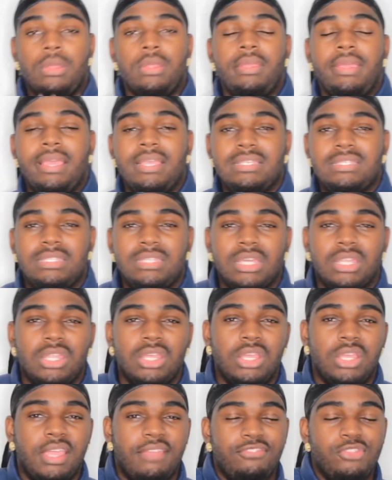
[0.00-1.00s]
It's
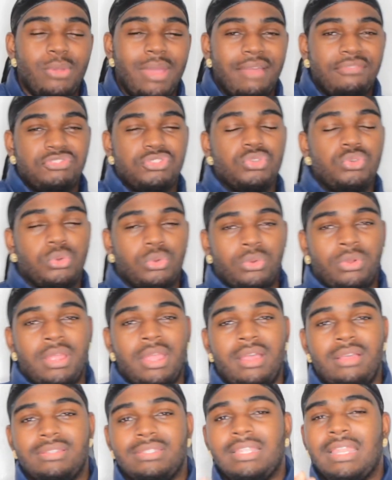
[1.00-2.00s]
gonna, if you have 2
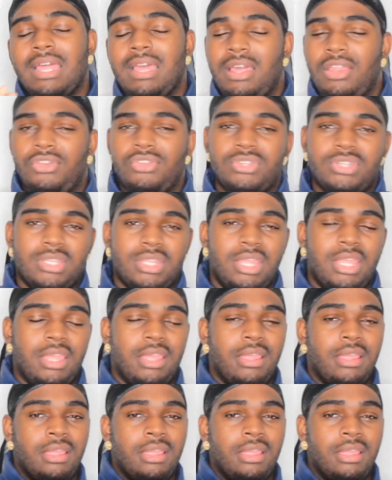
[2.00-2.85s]
crowns, then I understand.